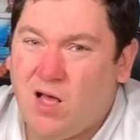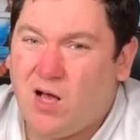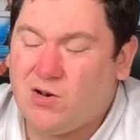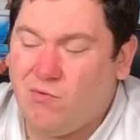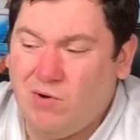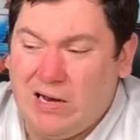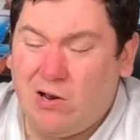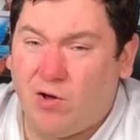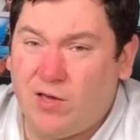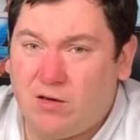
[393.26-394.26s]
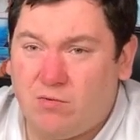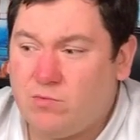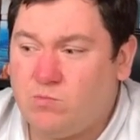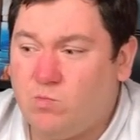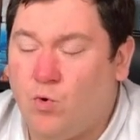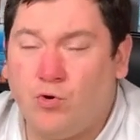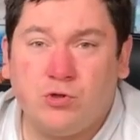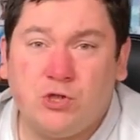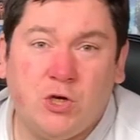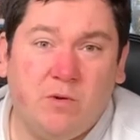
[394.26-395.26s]
don't really like one or
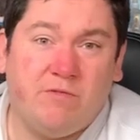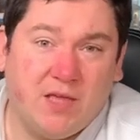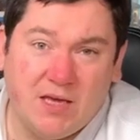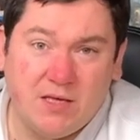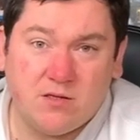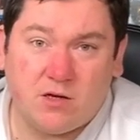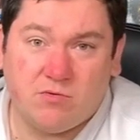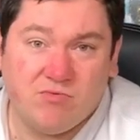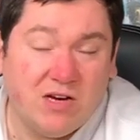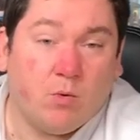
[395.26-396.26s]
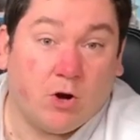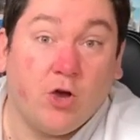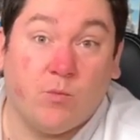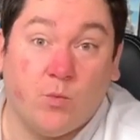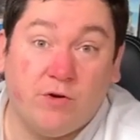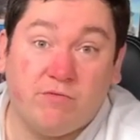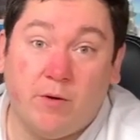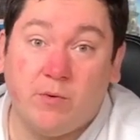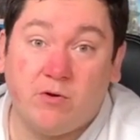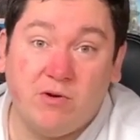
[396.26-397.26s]
two of these. I really want to like one of
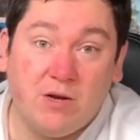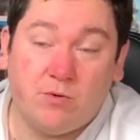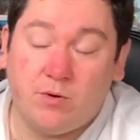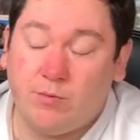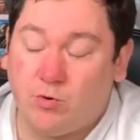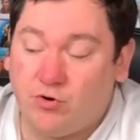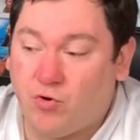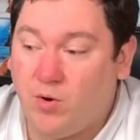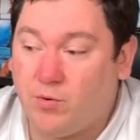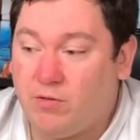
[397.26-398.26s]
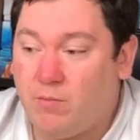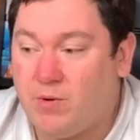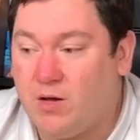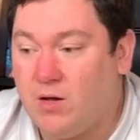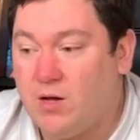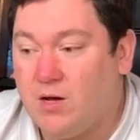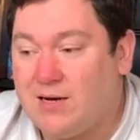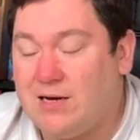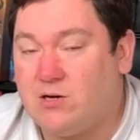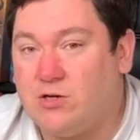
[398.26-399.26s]
them, and I really want to try one of them, but
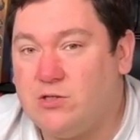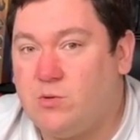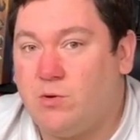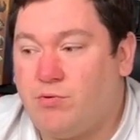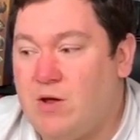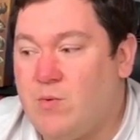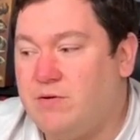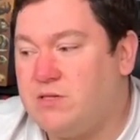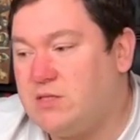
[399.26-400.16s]
I didn't like two or three. Whereas